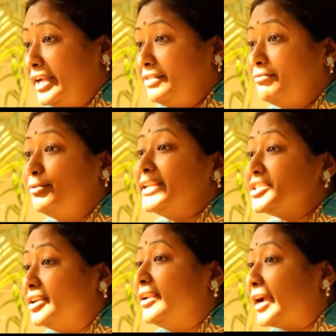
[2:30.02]

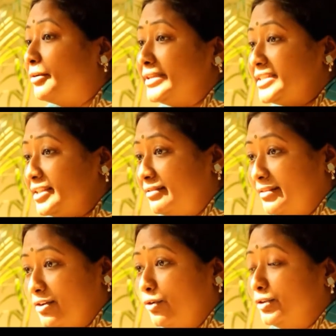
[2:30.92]
influential language
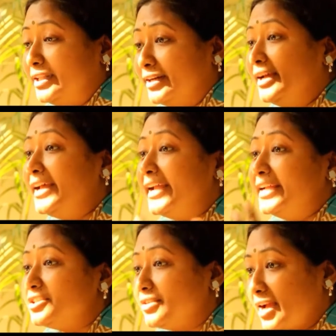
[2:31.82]
in all the
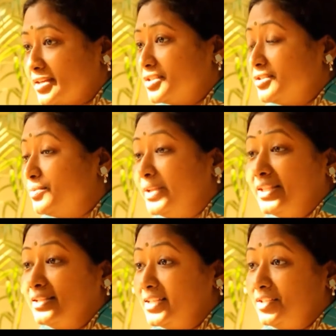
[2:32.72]
interactions
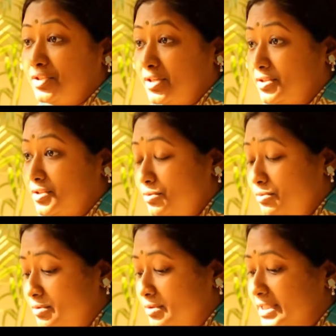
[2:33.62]
within teacher and
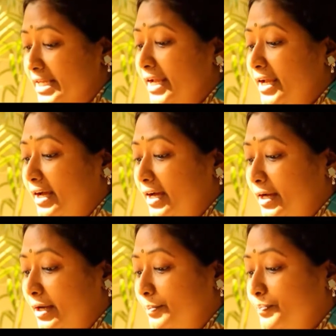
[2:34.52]
students.
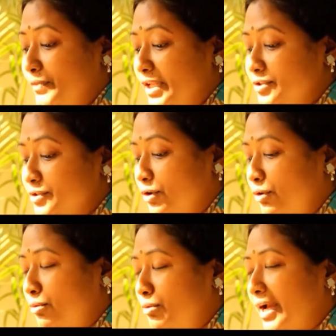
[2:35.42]

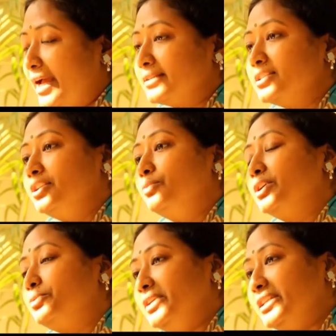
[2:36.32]
So actually
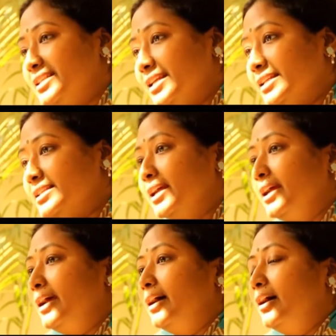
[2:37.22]
what we did,
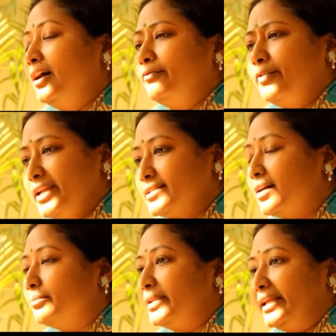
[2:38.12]
for
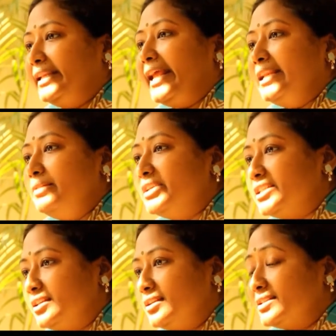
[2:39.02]
example, in any
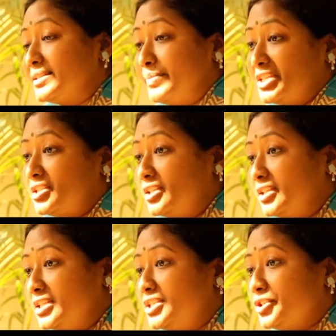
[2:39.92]
material, especially
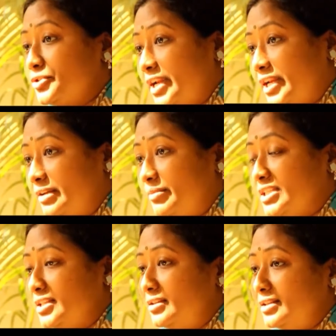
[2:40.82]
the teacher training
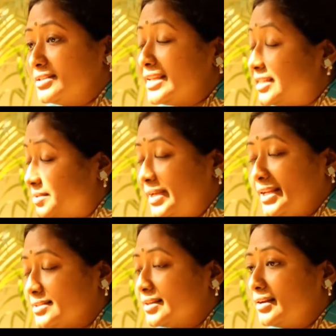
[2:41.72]
materials as well
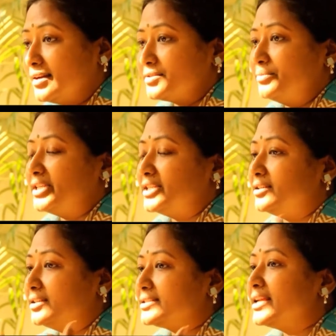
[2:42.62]
as the classroom
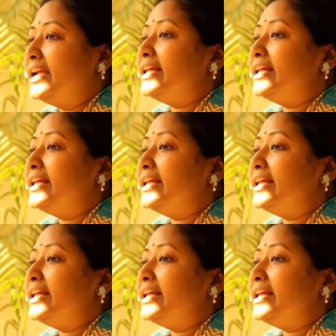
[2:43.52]
materials,